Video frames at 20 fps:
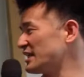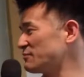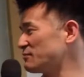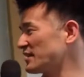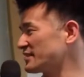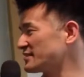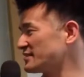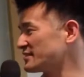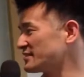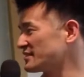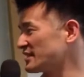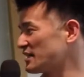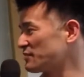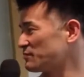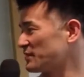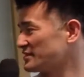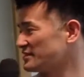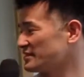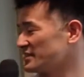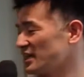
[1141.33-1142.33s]
button, start
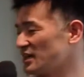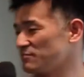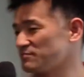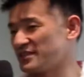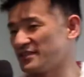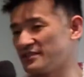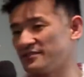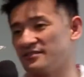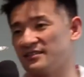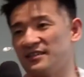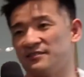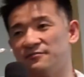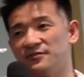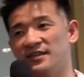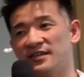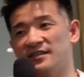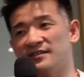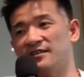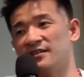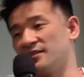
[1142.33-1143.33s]
button, up, down, left,
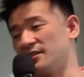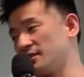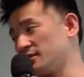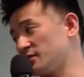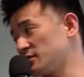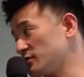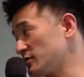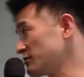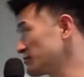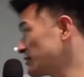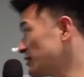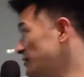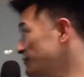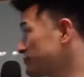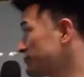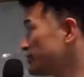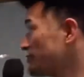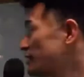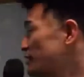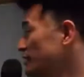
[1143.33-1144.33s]
right, that sort of
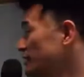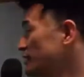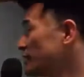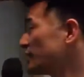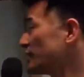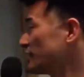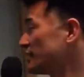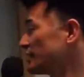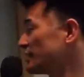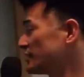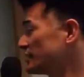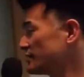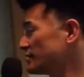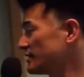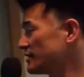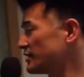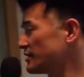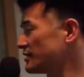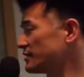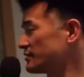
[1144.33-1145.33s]
stuff. And
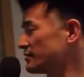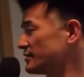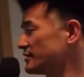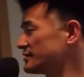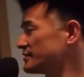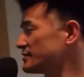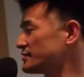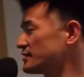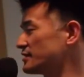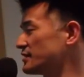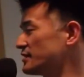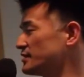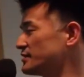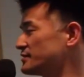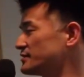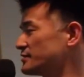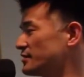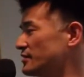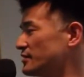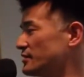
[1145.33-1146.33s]
this
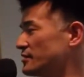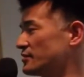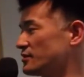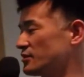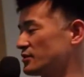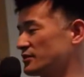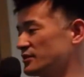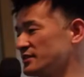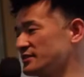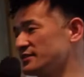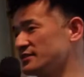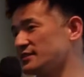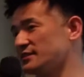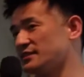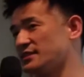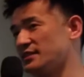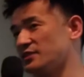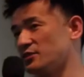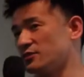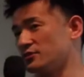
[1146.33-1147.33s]
is a
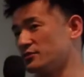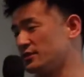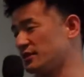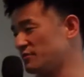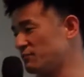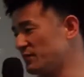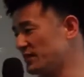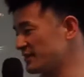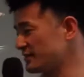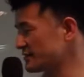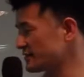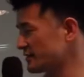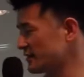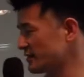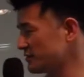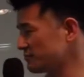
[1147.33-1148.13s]
C code that makes